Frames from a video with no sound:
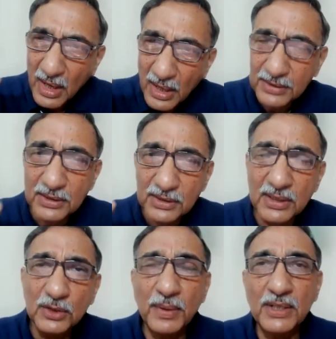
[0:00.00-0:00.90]
Other
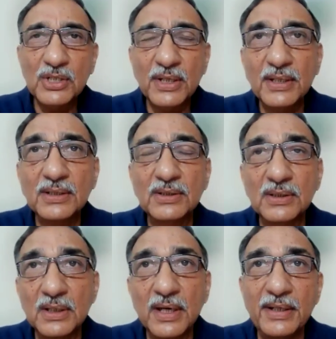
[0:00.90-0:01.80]
things master has
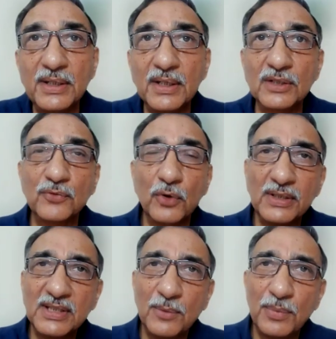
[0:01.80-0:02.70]
guided us. For
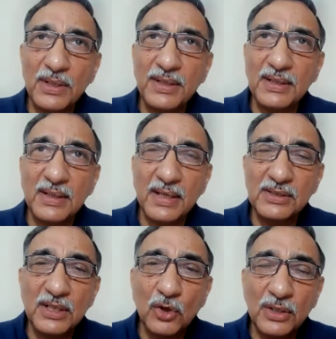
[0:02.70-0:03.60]
example,
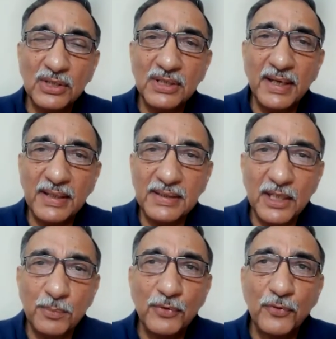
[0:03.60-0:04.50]
he not said
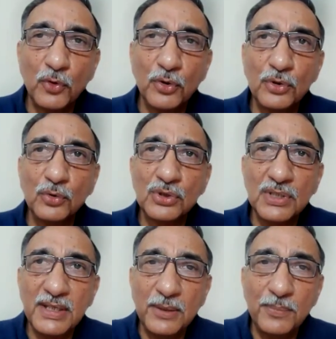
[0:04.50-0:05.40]
that before you
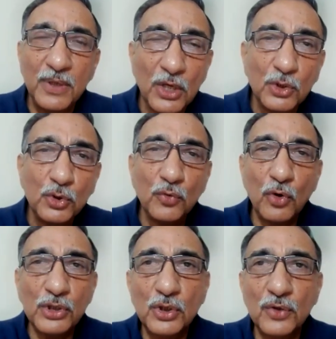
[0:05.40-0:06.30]
sleep you
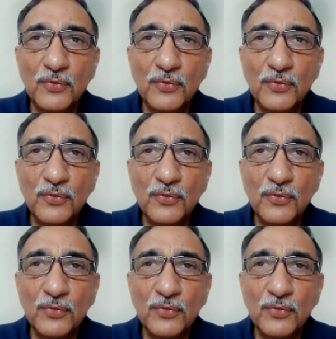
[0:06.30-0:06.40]
wash your